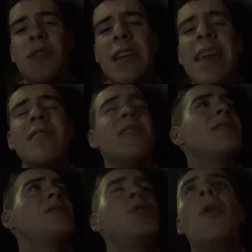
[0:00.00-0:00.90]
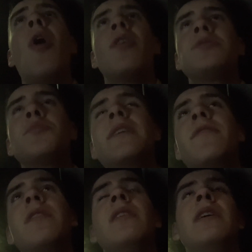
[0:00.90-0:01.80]
take too long to
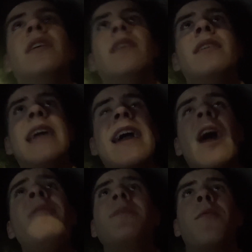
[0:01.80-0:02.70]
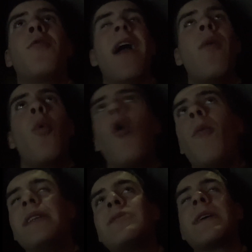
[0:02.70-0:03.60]
even get comfortable, get
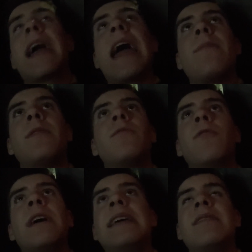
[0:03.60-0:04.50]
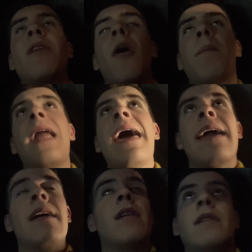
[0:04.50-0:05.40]
warm into a game and really start
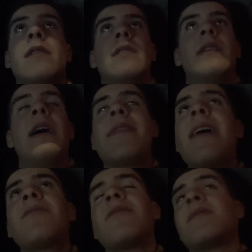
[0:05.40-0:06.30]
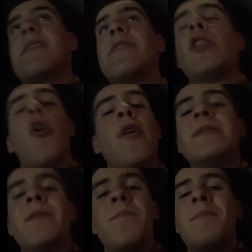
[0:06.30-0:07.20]
playing. And that's just giving
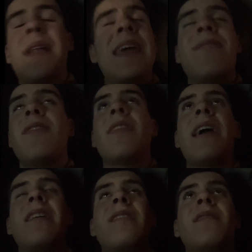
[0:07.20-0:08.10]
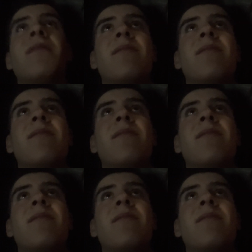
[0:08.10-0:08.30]
Norwich the belief that they can